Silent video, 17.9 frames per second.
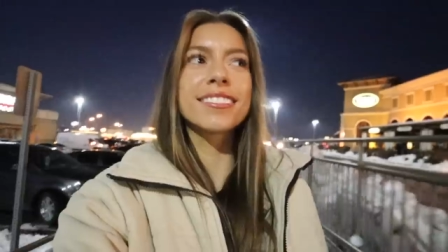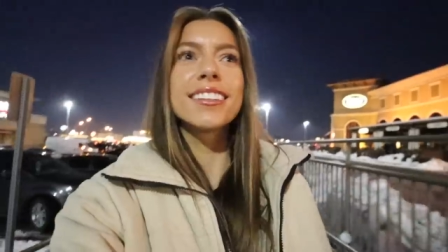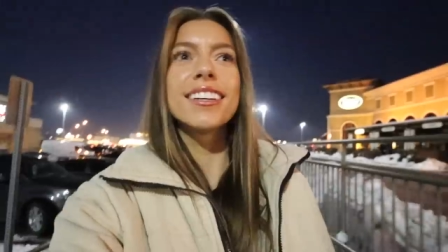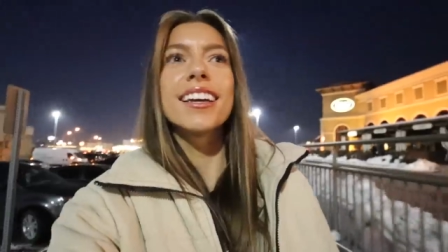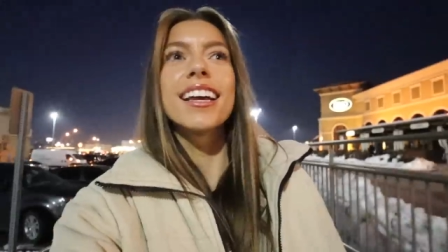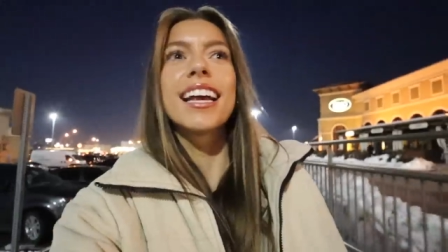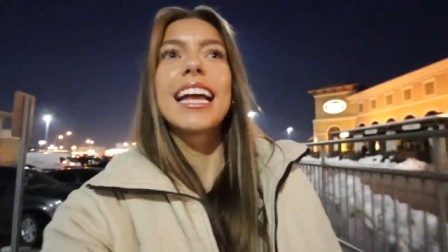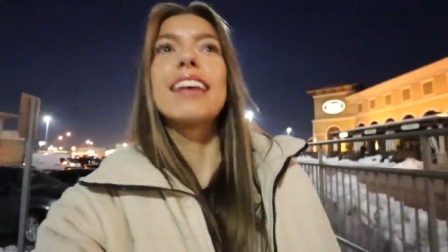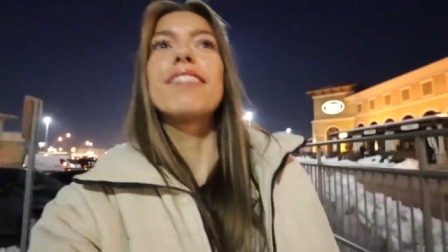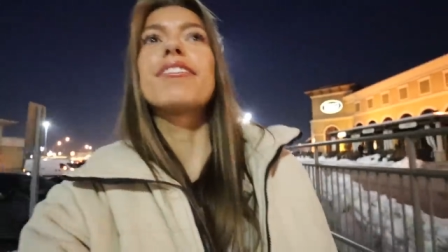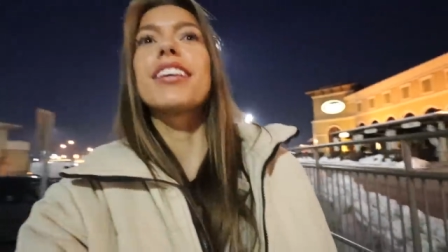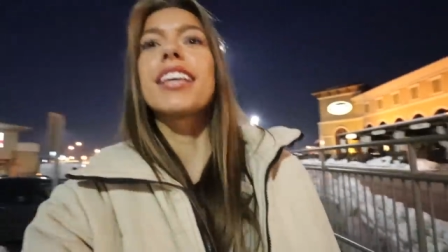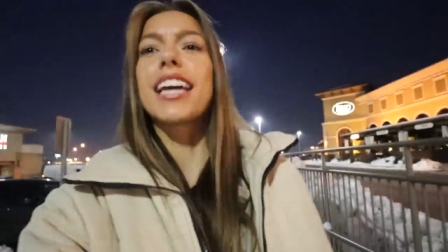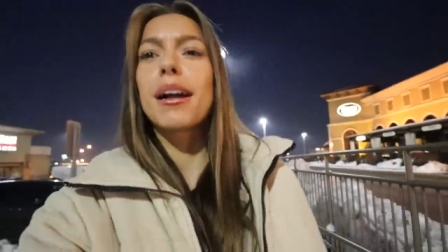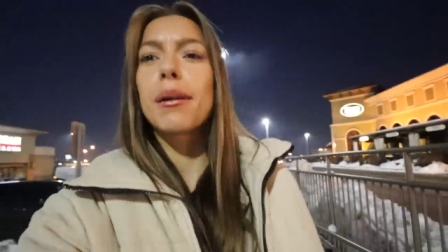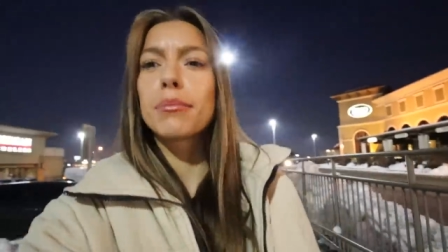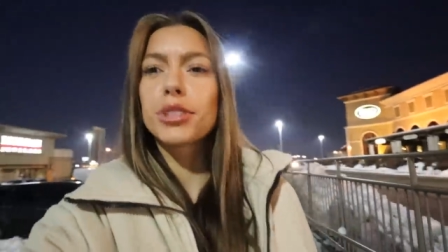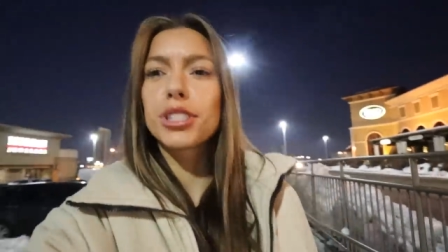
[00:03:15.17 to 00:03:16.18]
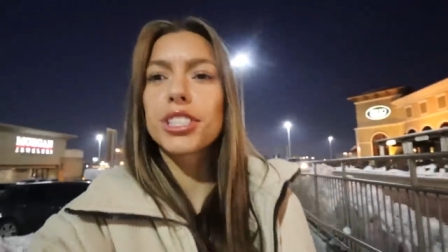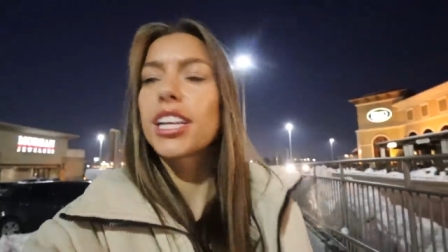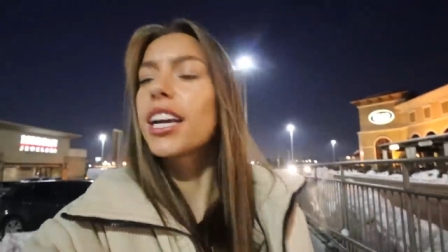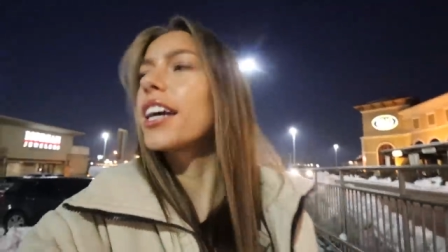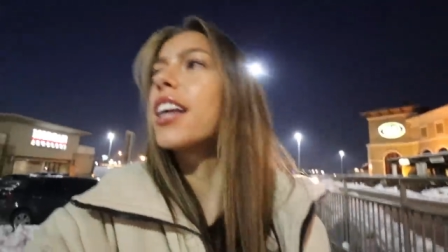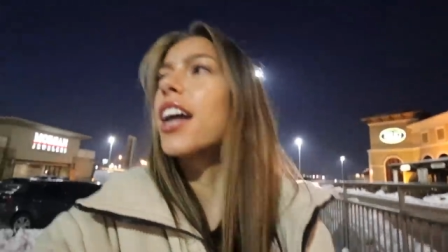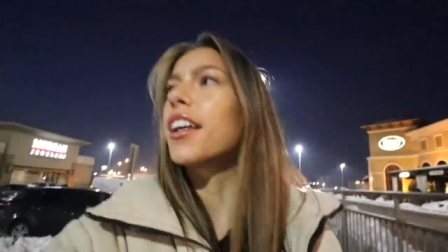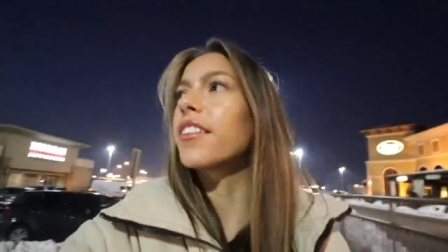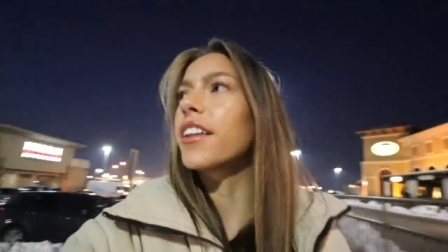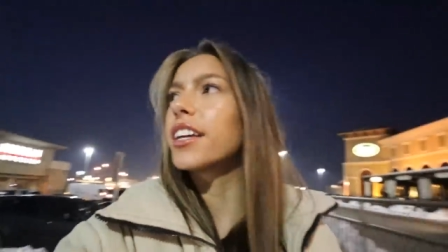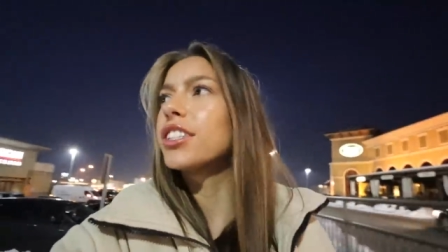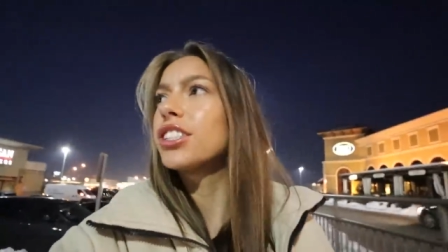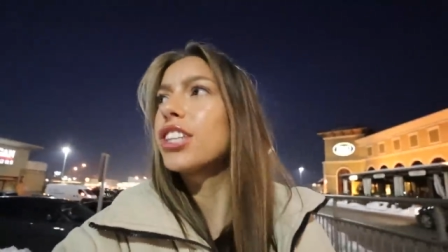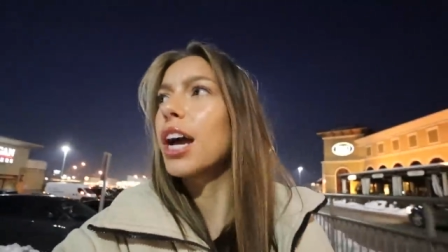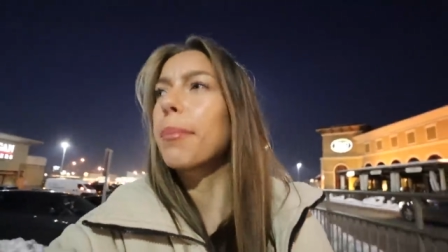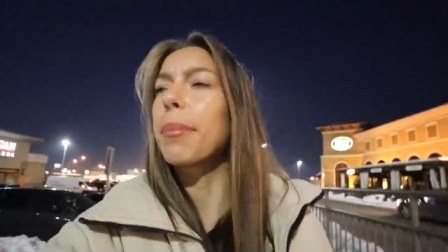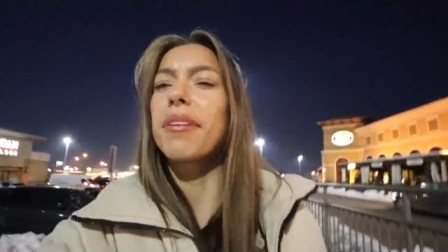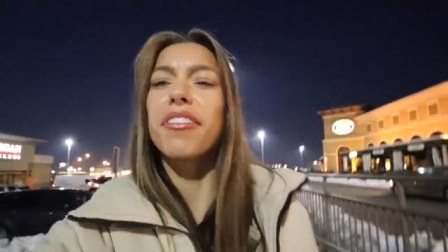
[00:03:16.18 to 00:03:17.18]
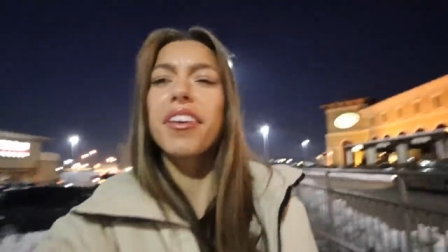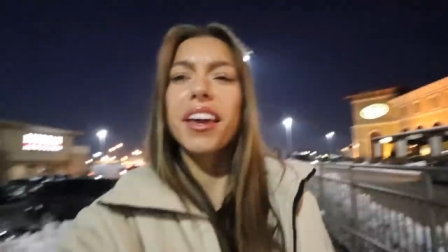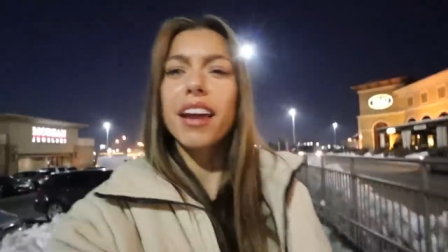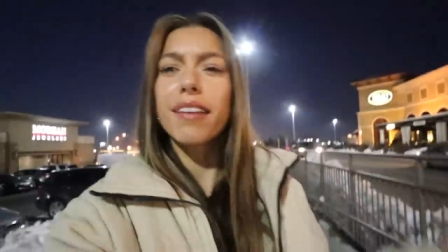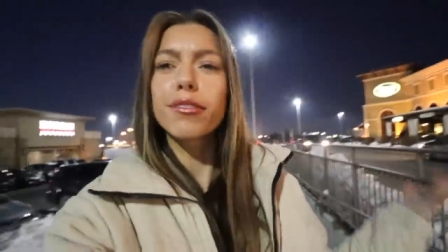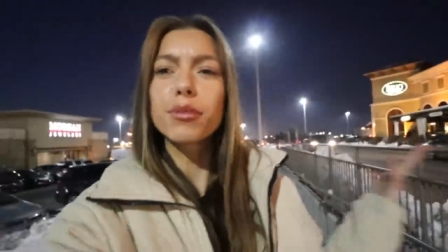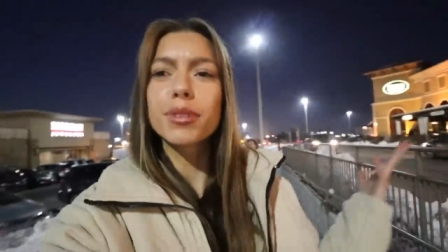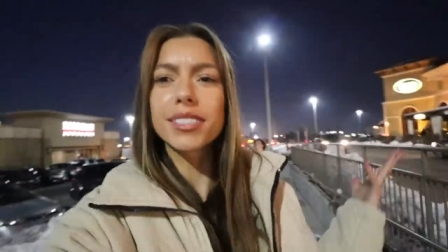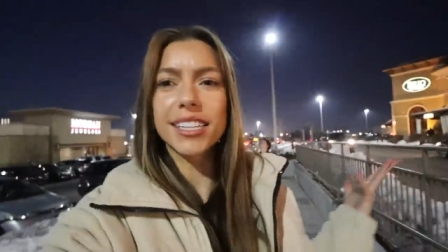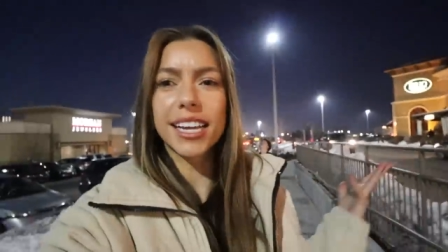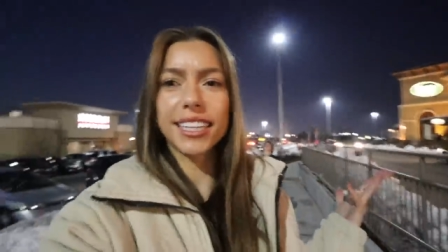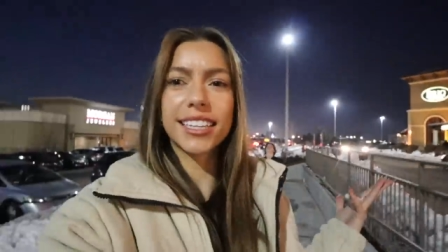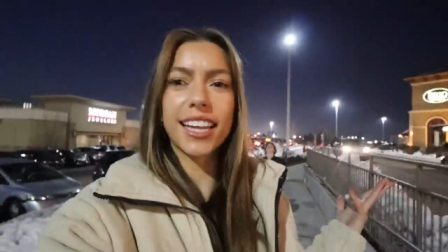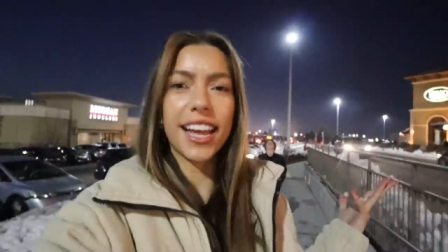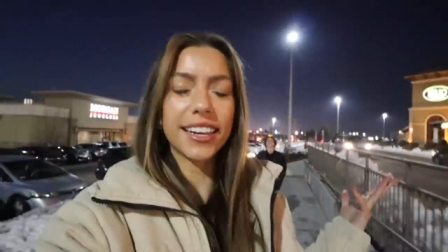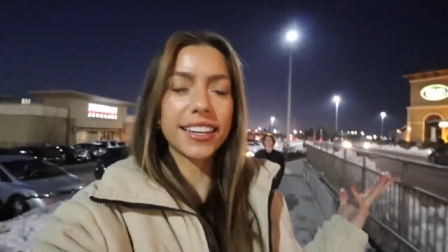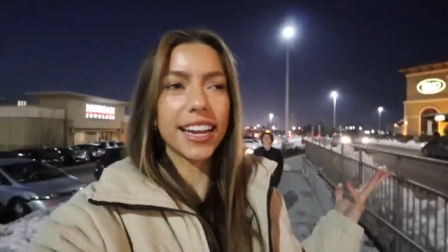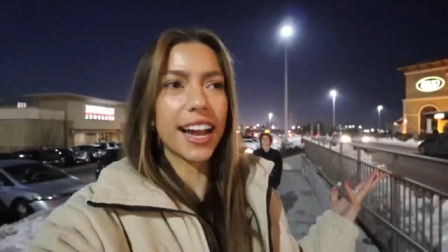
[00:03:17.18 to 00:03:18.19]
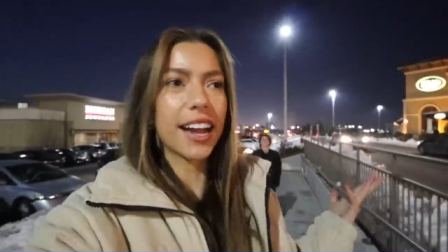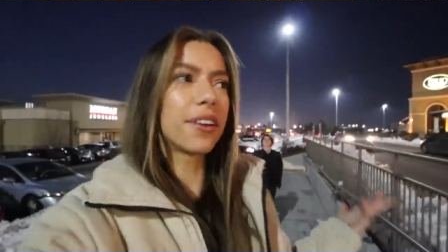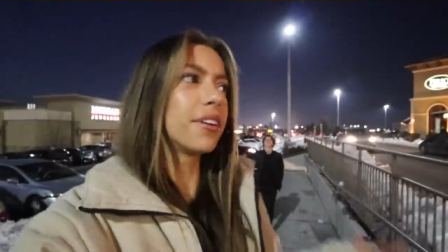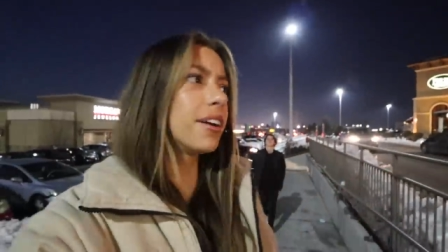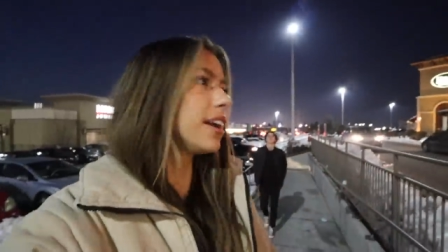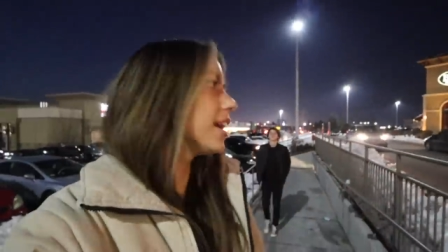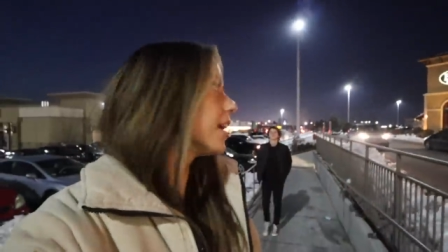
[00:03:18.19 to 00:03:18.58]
I feel like I'm just like an online shopper. I feel like everyone's like that now.